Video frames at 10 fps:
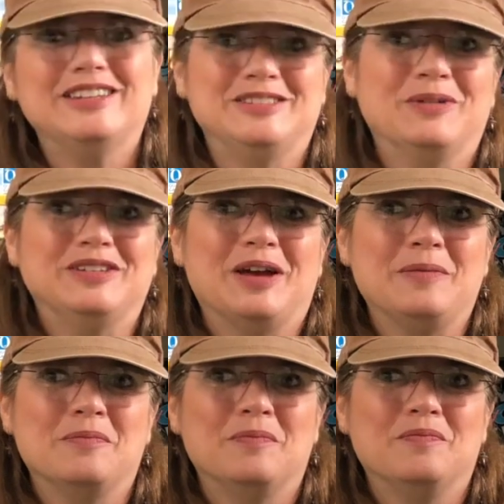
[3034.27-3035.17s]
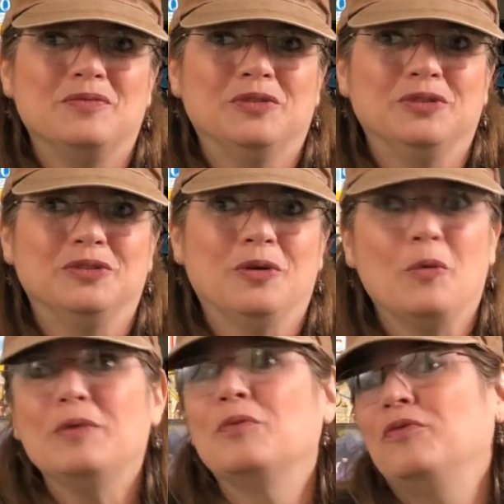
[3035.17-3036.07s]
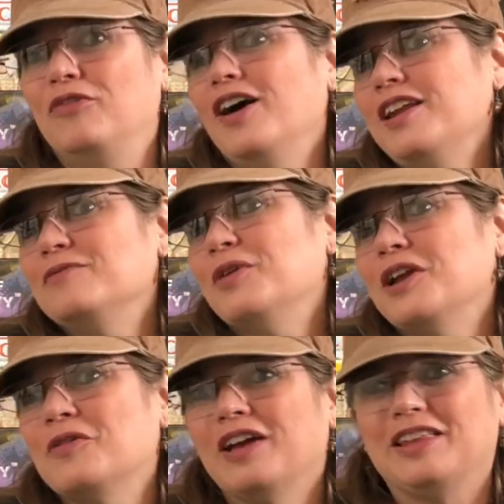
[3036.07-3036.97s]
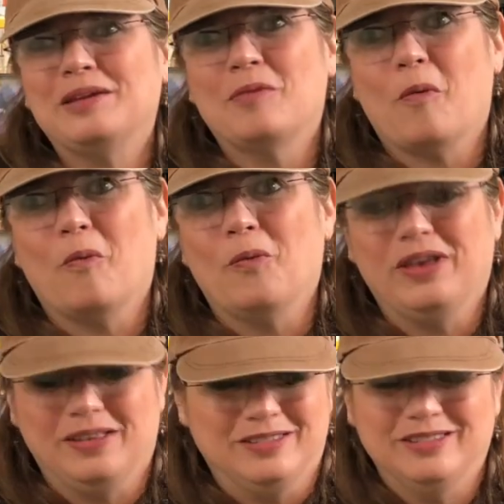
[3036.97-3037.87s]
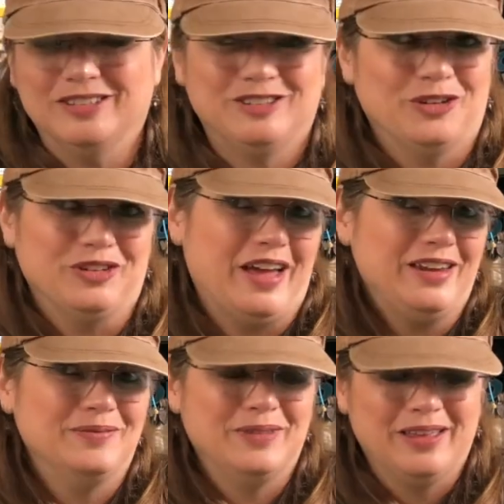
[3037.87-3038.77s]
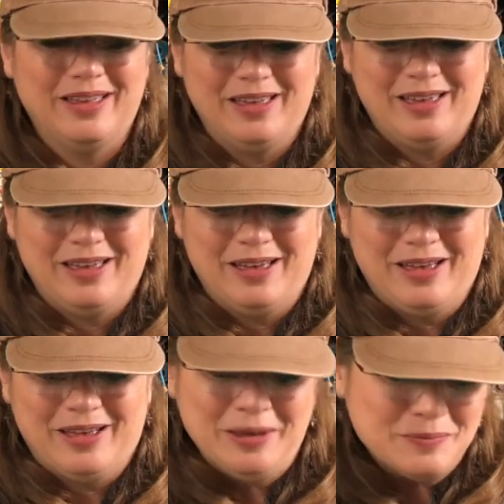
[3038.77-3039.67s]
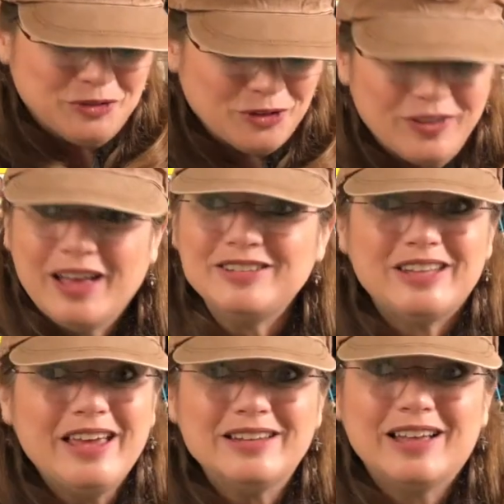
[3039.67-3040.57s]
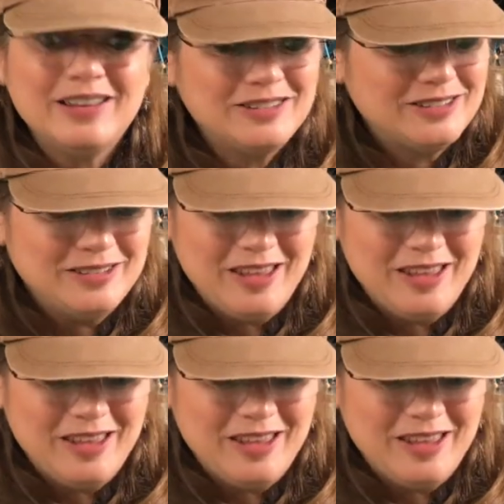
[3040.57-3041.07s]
one time. So we fought it pretty quickly, but we still died. So that's it. That's the